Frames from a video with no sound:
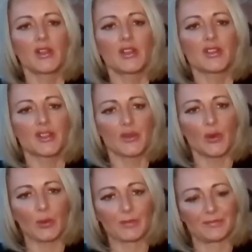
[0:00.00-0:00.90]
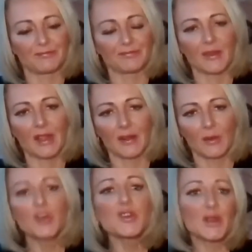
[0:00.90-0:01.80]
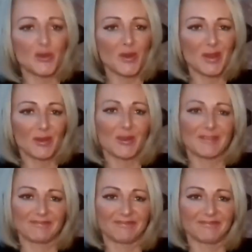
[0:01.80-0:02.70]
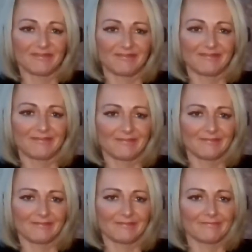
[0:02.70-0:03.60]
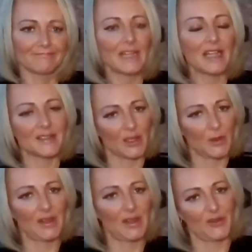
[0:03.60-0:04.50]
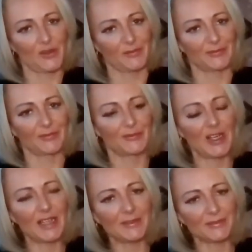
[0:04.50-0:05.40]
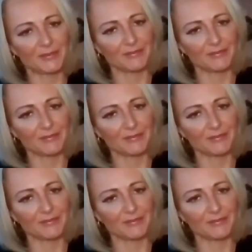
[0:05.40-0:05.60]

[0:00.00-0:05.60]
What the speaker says: So what do we do about it? Is the question, right?